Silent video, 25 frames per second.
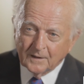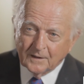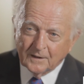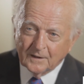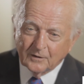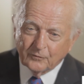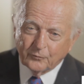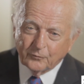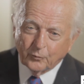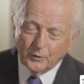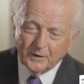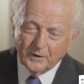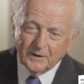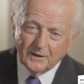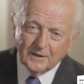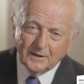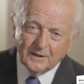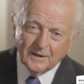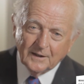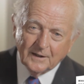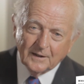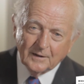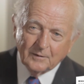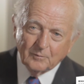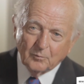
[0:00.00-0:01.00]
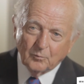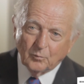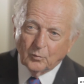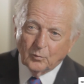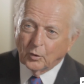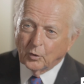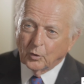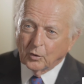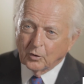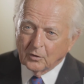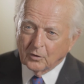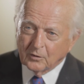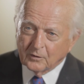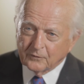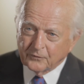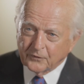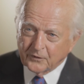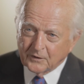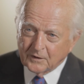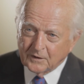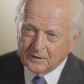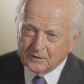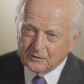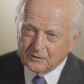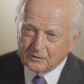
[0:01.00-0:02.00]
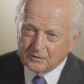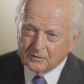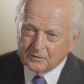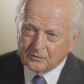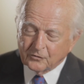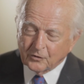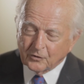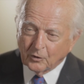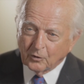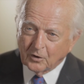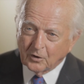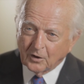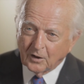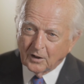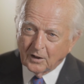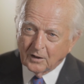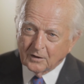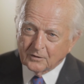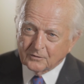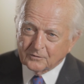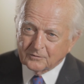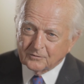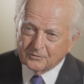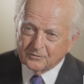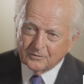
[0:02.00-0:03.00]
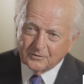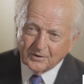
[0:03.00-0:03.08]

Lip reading: If we get more of the so-called